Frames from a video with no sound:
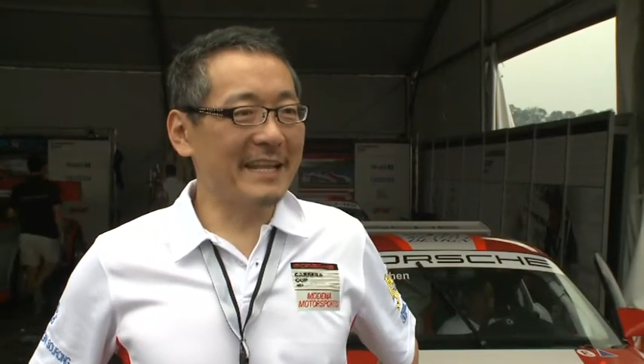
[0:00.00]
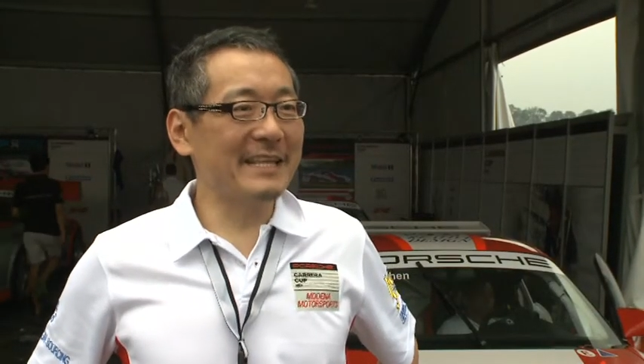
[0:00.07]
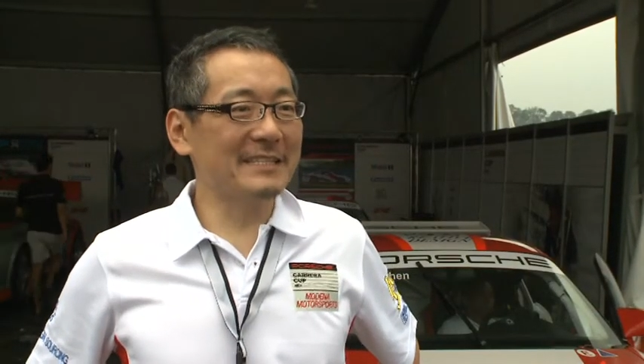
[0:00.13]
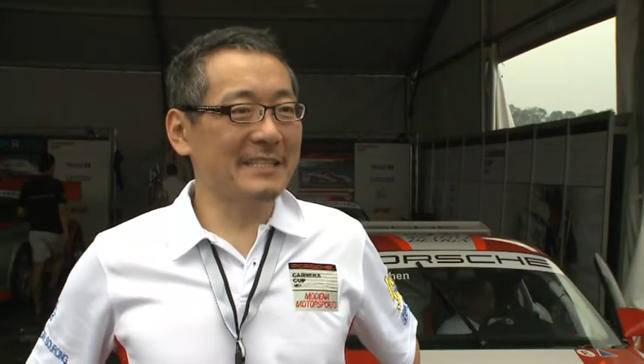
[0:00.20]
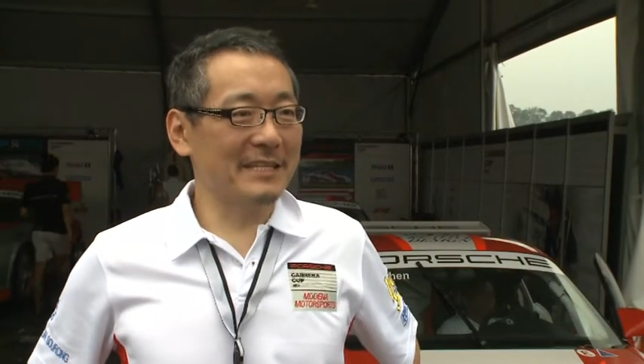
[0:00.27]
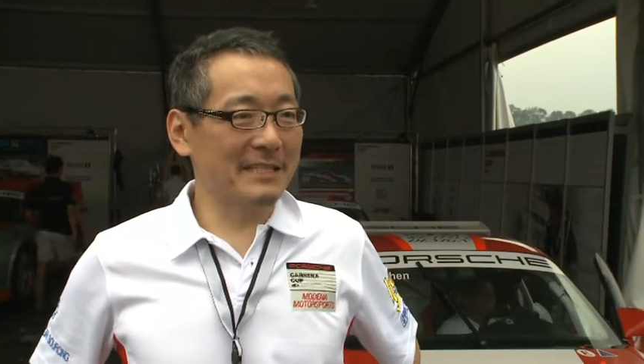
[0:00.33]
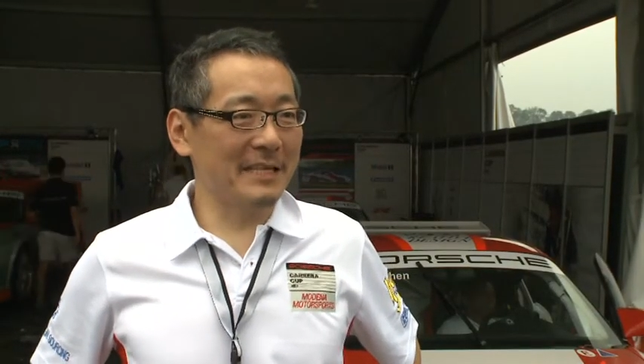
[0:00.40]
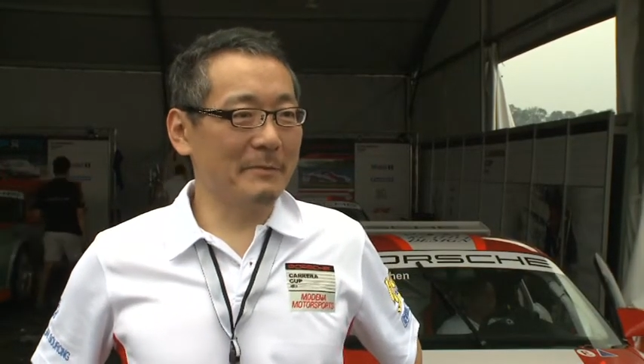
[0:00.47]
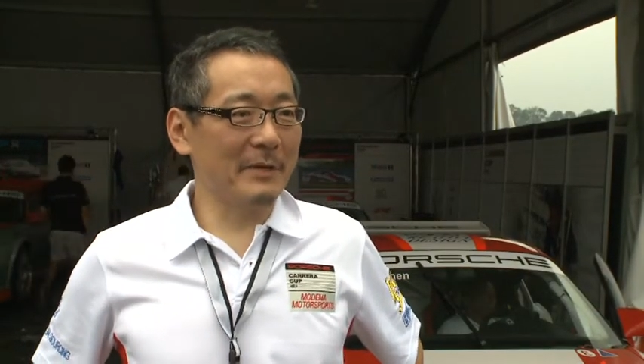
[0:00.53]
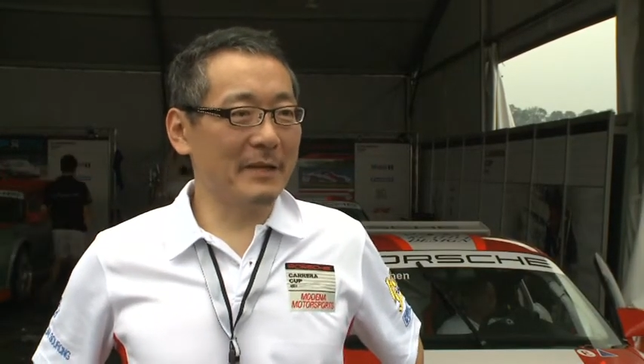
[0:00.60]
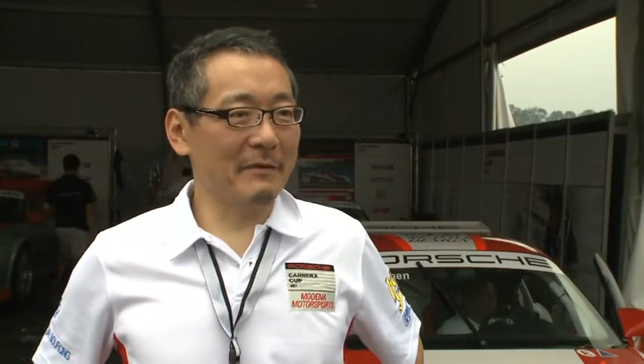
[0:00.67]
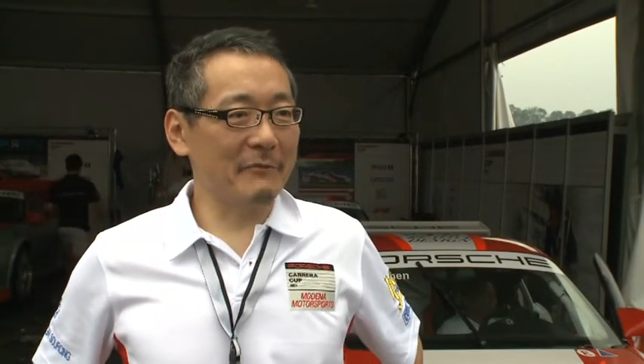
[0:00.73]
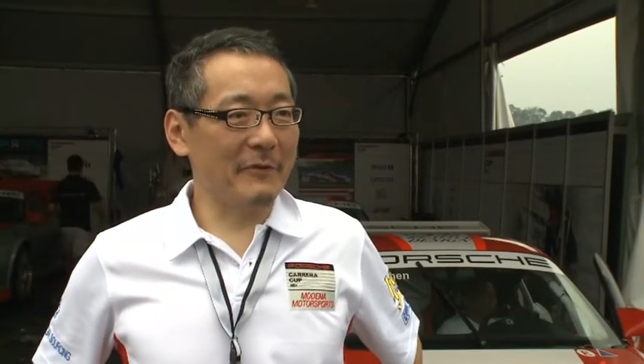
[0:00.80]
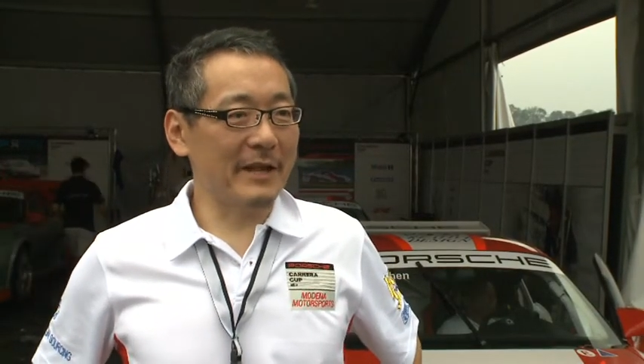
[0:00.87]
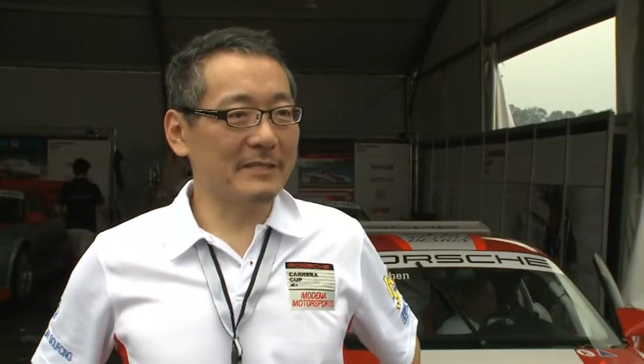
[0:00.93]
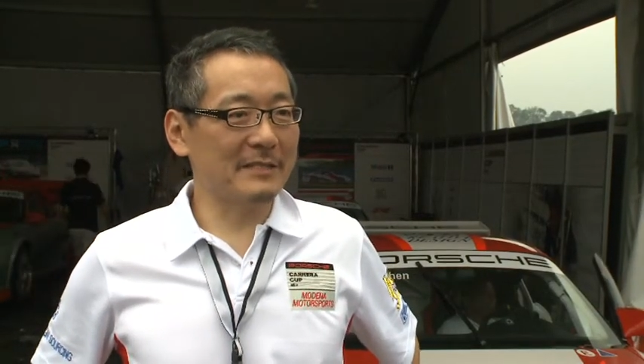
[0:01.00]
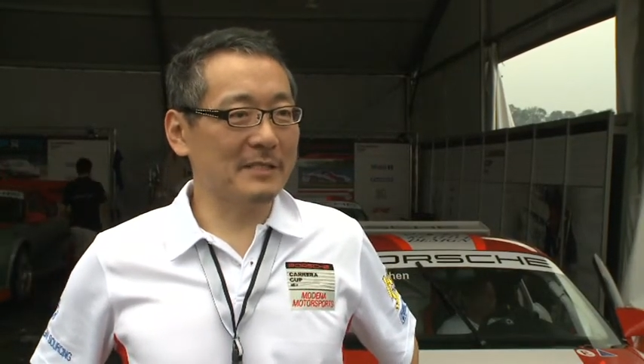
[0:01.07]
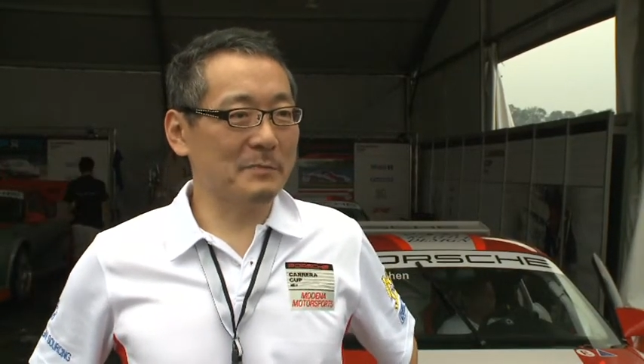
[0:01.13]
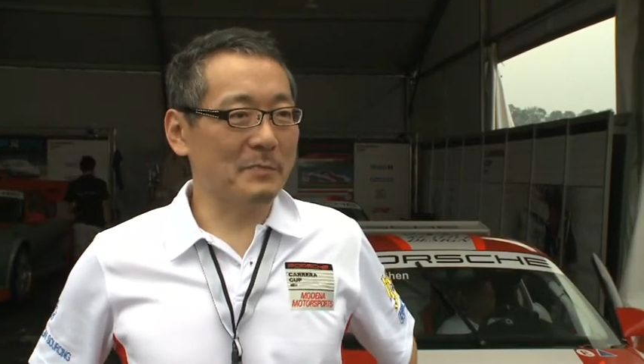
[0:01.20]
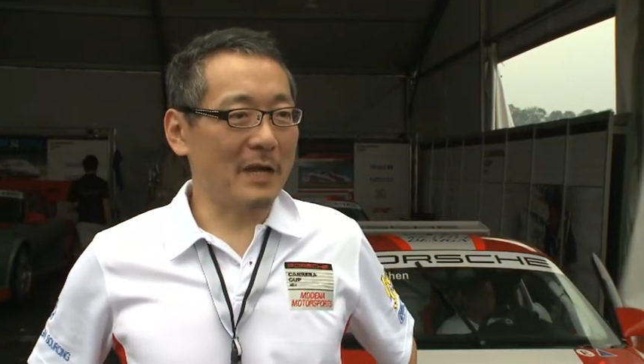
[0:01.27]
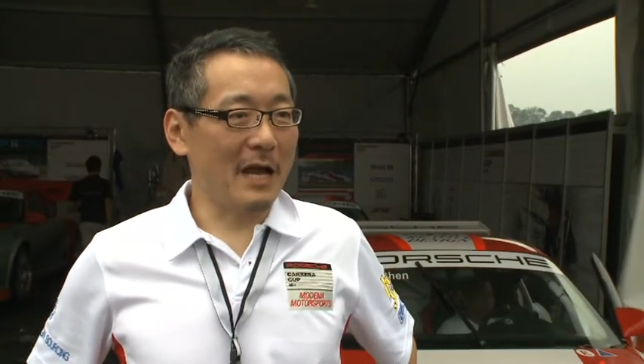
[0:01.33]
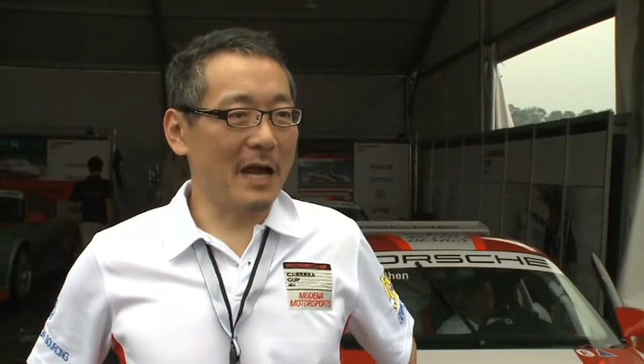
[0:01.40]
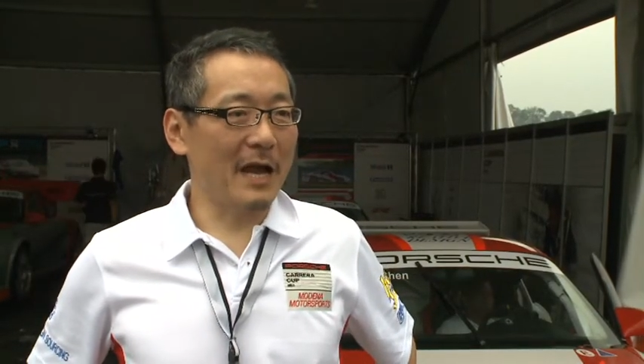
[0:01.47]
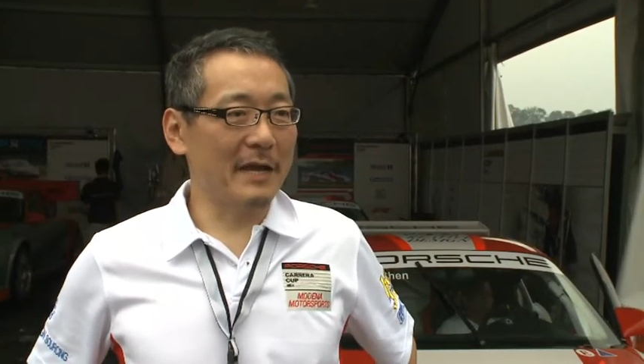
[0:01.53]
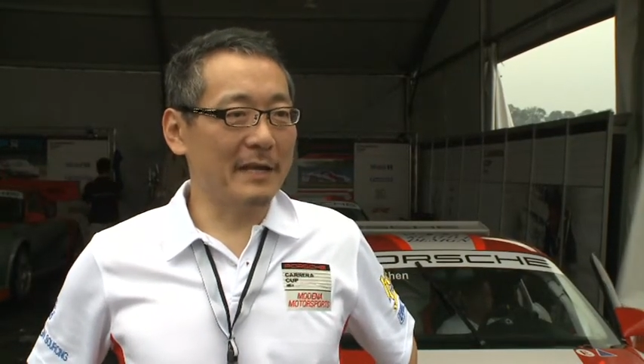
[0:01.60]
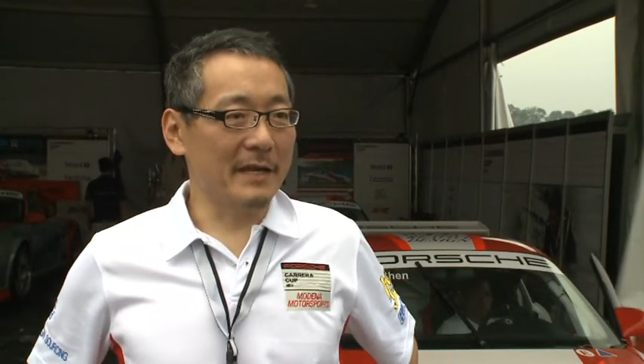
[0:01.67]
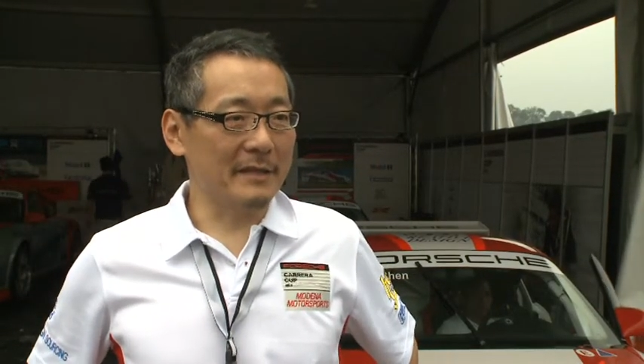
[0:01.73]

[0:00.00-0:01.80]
easy keeping Francis behind.